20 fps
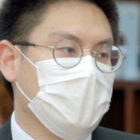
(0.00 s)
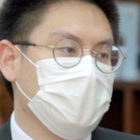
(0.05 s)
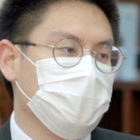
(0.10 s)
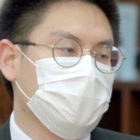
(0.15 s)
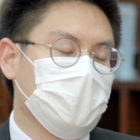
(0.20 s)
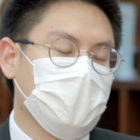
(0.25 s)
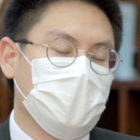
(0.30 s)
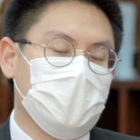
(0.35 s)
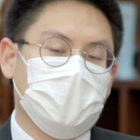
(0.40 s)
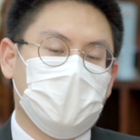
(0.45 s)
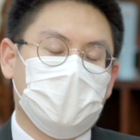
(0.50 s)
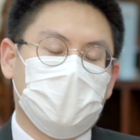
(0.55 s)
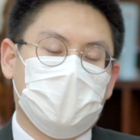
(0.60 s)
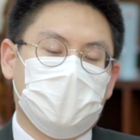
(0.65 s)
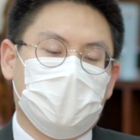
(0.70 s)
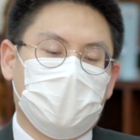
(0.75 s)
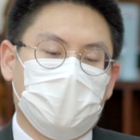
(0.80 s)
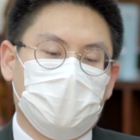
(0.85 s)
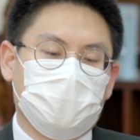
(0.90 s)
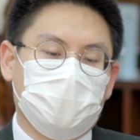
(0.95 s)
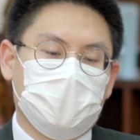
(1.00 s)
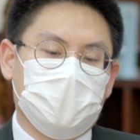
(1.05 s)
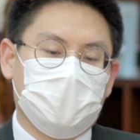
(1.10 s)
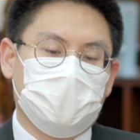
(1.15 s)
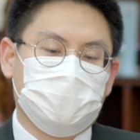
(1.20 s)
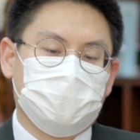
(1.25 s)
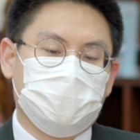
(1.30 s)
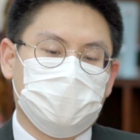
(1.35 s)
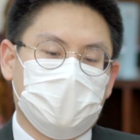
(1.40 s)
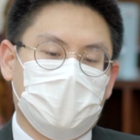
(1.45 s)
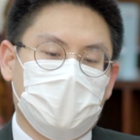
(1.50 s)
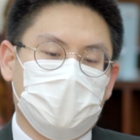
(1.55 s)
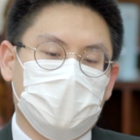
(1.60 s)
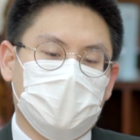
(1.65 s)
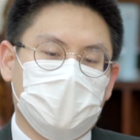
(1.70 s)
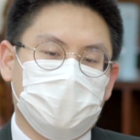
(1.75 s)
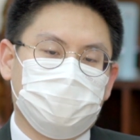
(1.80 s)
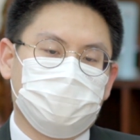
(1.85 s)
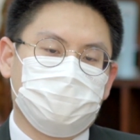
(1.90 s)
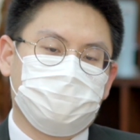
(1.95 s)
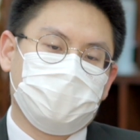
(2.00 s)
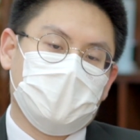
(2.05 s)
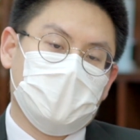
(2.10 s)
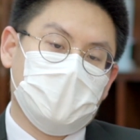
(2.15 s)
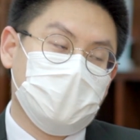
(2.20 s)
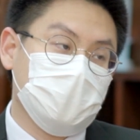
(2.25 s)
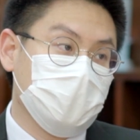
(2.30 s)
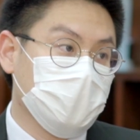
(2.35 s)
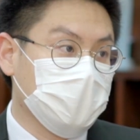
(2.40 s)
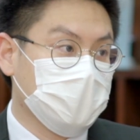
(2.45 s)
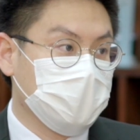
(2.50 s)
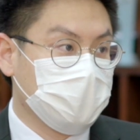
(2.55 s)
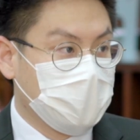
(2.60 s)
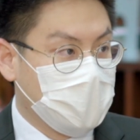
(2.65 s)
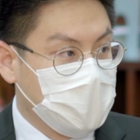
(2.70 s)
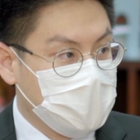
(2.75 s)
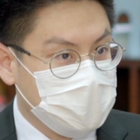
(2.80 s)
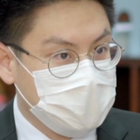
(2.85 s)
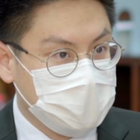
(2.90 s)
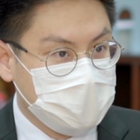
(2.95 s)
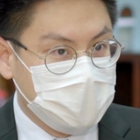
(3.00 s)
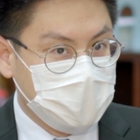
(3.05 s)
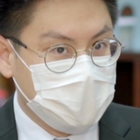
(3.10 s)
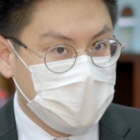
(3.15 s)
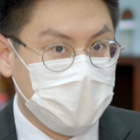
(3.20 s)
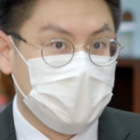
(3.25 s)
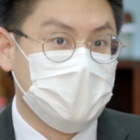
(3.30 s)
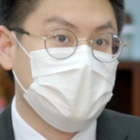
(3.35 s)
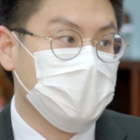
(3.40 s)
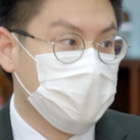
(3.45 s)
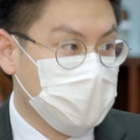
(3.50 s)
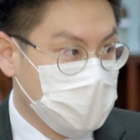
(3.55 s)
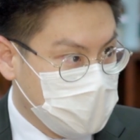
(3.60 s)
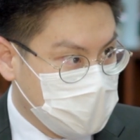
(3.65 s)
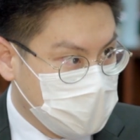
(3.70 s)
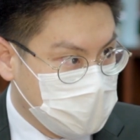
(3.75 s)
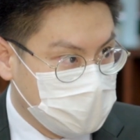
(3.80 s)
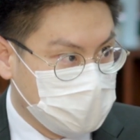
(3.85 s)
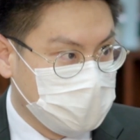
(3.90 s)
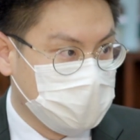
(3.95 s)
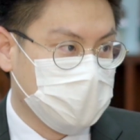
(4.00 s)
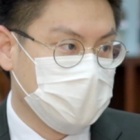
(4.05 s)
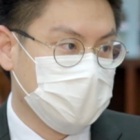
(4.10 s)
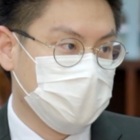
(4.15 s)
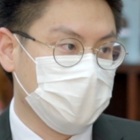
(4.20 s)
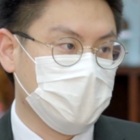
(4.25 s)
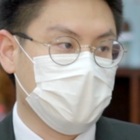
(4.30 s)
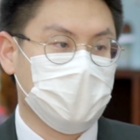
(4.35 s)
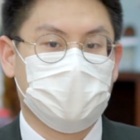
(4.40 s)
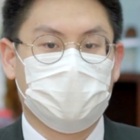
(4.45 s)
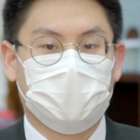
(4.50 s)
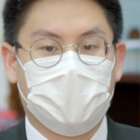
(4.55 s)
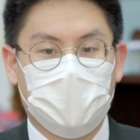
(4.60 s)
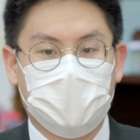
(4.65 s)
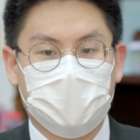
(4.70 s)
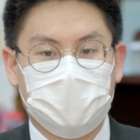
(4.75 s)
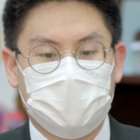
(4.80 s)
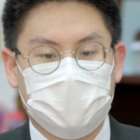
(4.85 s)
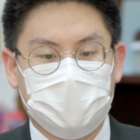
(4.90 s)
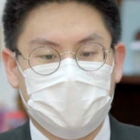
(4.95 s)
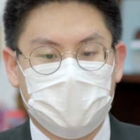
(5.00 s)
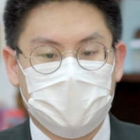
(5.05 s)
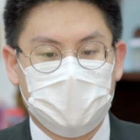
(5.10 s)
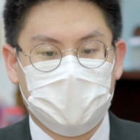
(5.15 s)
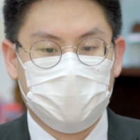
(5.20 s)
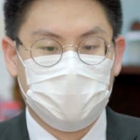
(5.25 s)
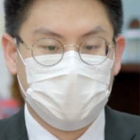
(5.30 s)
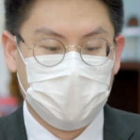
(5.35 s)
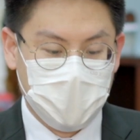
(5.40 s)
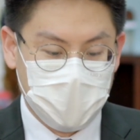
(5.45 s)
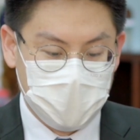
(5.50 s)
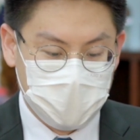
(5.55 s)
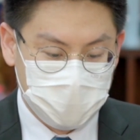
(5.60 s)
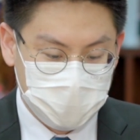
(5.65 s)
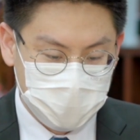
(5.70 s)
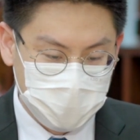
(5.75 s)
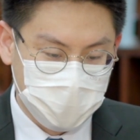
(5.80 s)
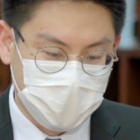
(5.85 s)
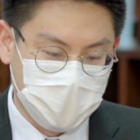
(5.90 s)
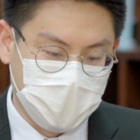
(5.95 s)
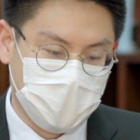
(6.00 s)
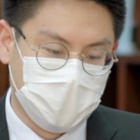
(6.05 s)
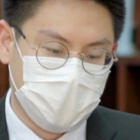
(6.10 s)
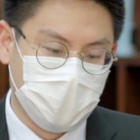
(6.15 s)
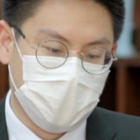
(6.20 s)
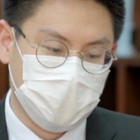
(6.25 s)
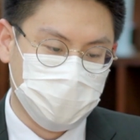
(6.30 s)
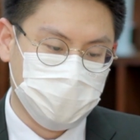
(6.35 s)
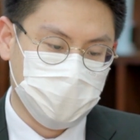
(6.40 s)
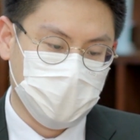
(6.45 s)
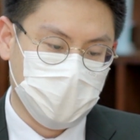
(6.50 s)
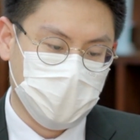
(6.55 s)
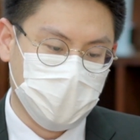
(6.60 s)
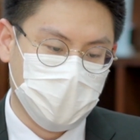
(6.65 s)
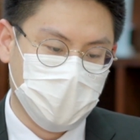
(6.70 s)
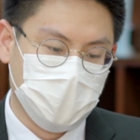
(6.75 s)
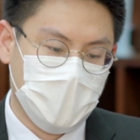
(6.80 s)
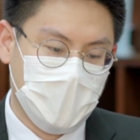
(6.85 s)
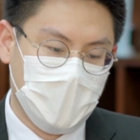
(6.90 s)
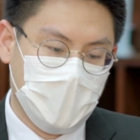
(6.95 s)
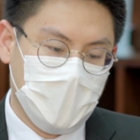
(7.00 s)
You can always, you can write an email, you can write mail, you can also